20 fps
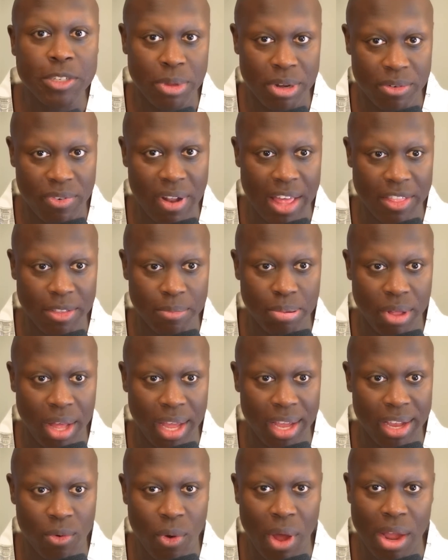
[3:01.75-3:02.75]
flying the
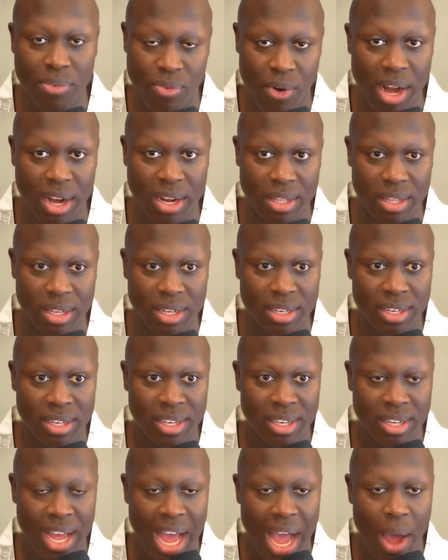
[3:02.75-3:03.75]
plane, quite frankly.
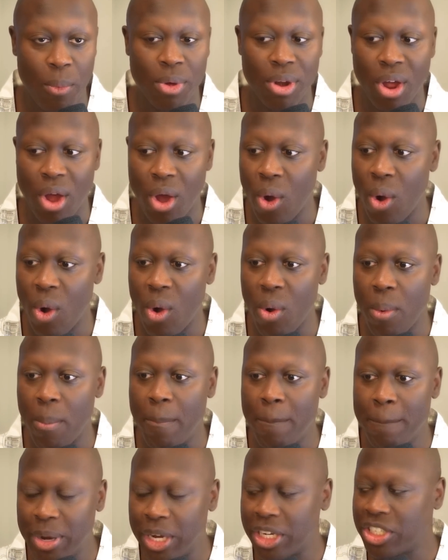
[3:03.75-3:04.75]
I want an
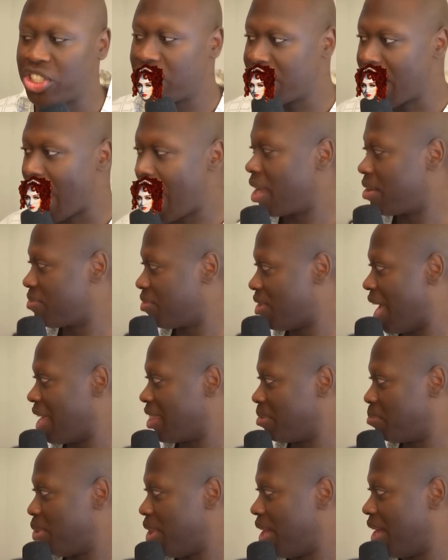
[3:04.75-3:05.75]
old butch flying
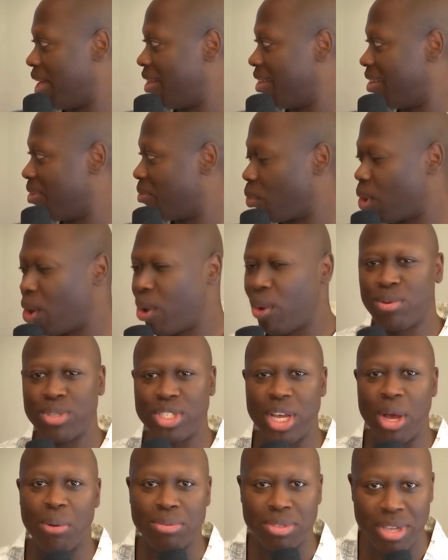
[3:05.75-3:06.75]
the plane.
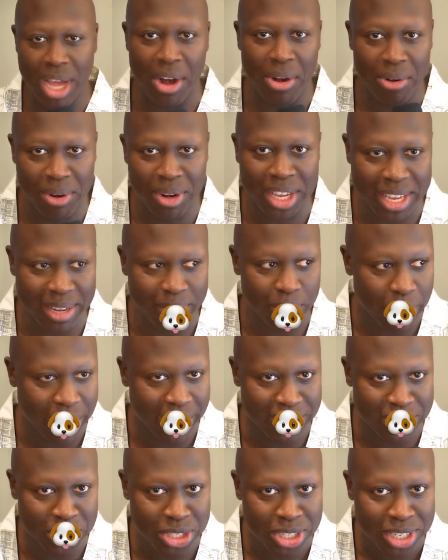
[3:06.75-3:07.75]
Rosie O'Donnell looking bitch
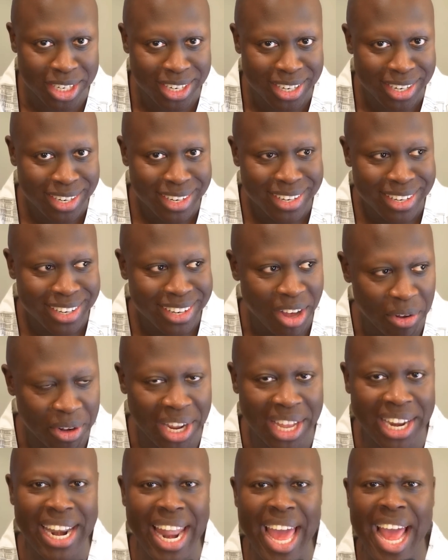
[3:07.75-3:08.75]
on
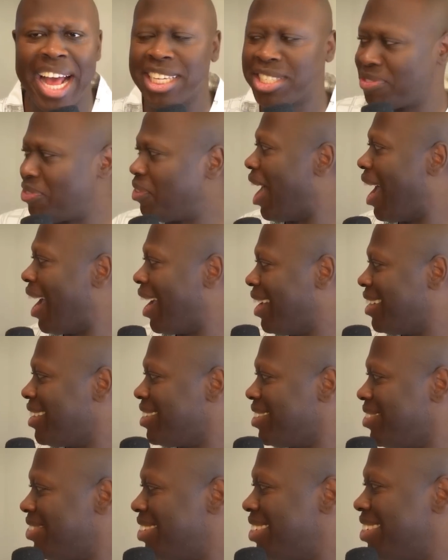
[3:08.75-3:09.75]
her last flight.
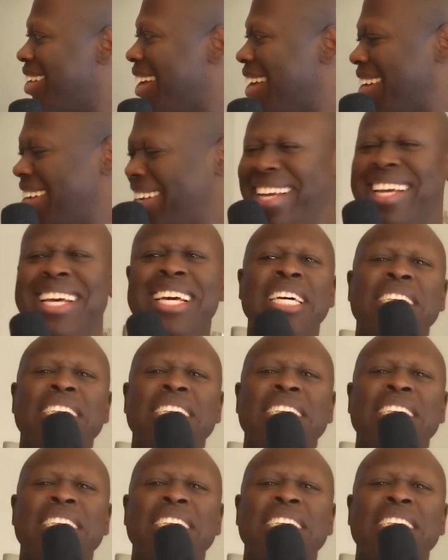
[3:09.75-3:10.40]
So